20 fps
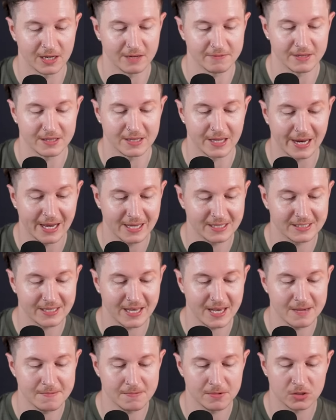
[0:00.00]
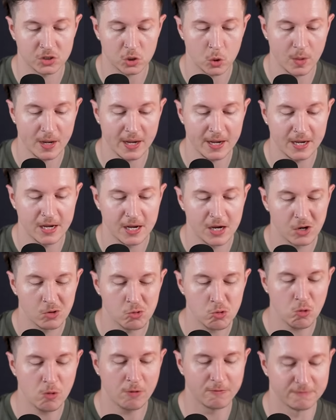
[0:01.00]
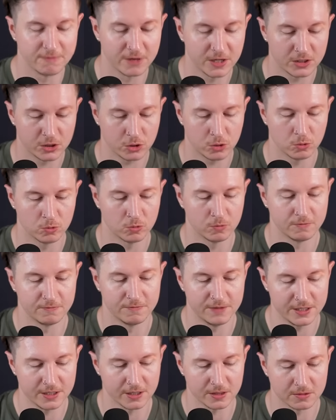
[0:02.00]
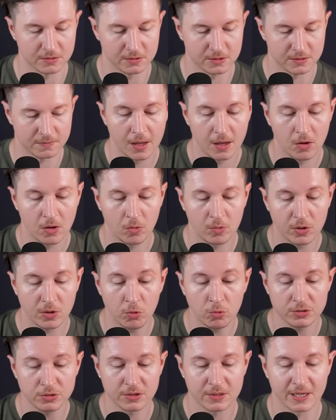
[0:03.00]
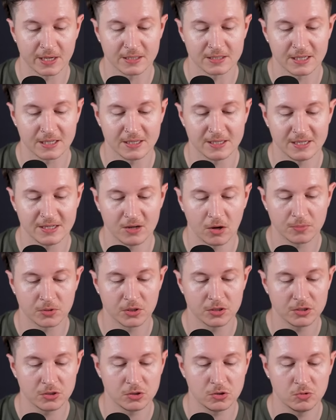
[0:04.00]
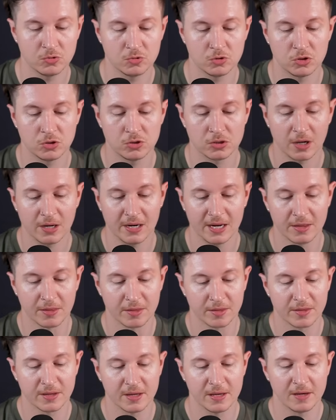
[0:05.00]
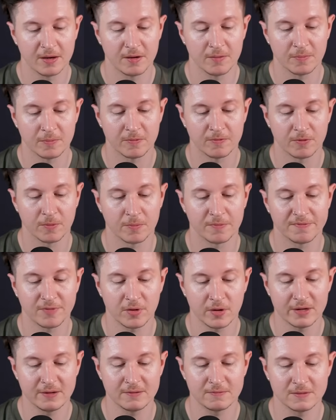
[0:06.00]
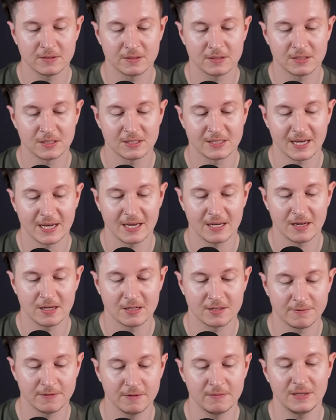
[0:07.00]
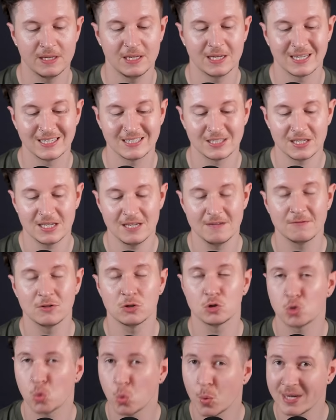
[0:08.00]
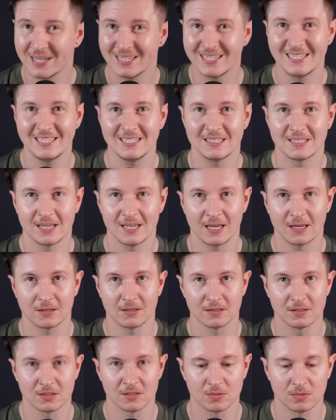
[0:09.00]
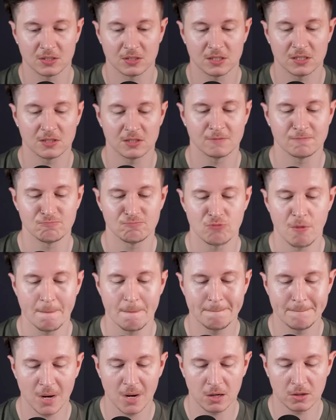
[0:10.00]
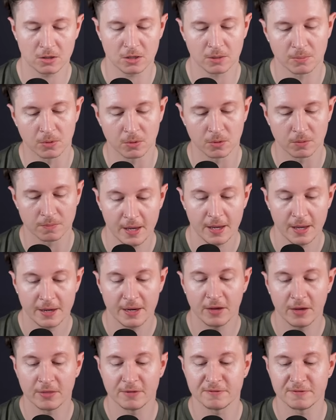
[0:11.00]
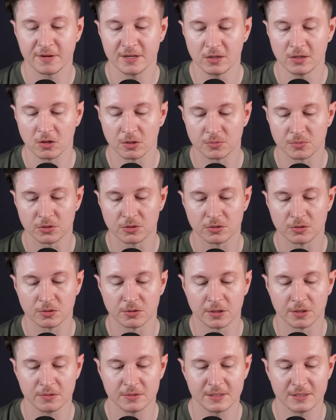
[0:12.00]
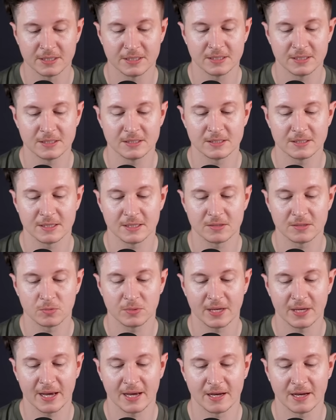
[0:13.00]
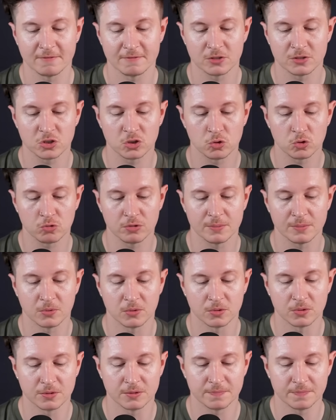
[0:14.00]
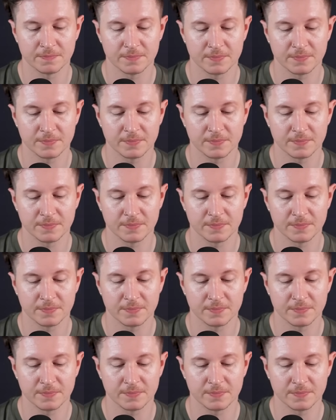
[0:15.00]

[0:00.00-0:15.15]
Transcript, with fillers: have either landscape, square, or vertical videos. We also get the option to choose our length from five to ten to fifteen and even twenty seconds, which is remarkable. Now, the final option you'll note is that we have storyboard,